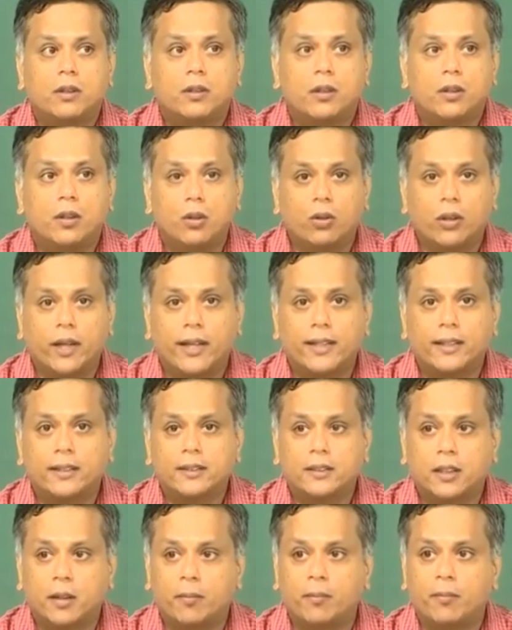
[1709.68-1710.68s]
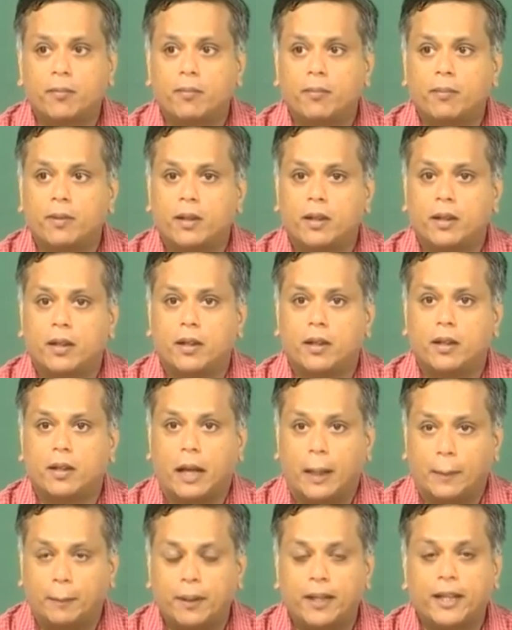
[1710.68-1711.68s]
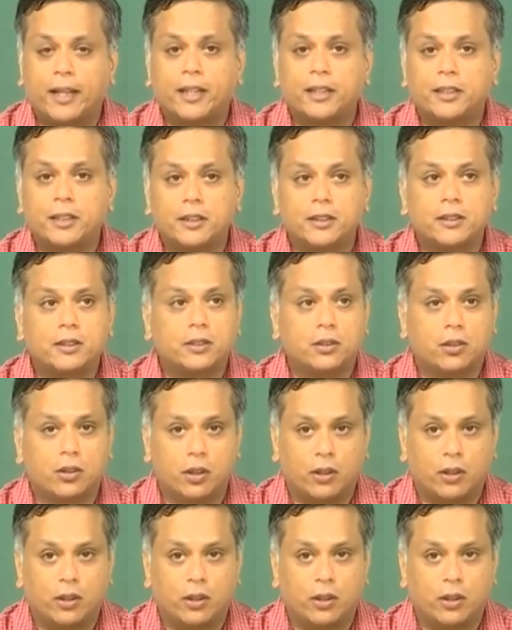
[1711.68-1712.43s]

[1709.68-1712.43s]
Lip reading: look at some applications